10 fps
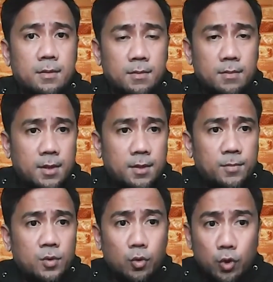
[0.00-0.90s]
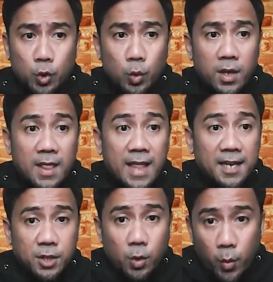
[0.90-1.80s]
Right. Control the
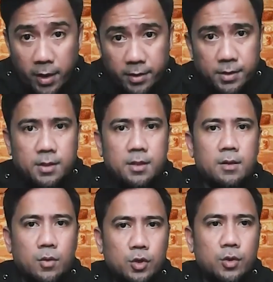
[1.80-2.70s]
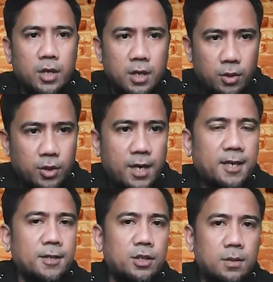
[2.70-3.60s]
light squares. And also your
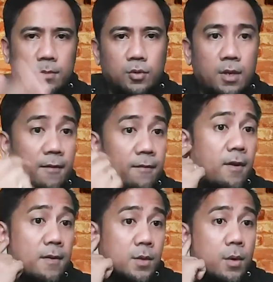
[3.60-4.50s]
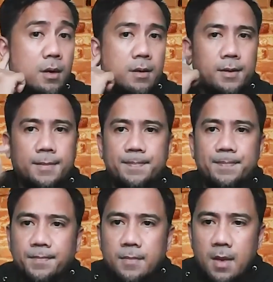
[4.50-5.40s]
knight can jump to the f5 square.
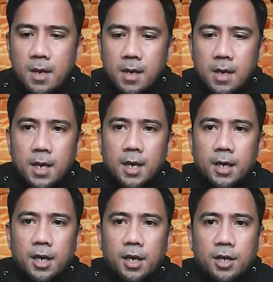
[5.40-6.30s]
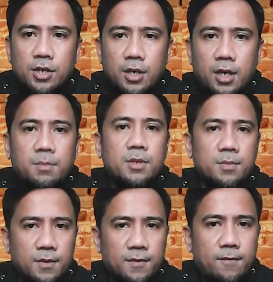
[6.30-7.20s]
King h8,
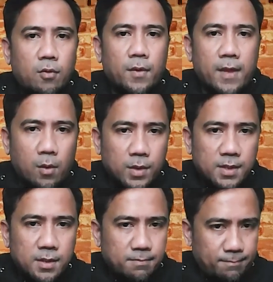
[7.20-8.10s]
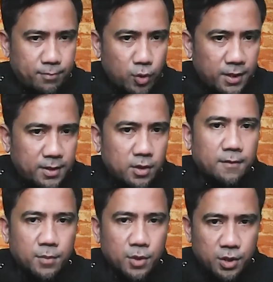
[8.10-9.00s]
bishop g4. That was the point
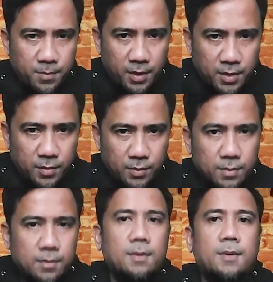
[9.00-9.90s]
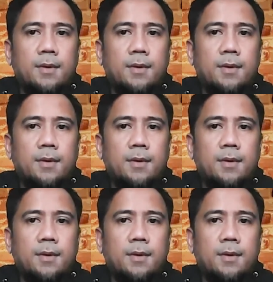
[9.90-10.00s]
of bishop e2.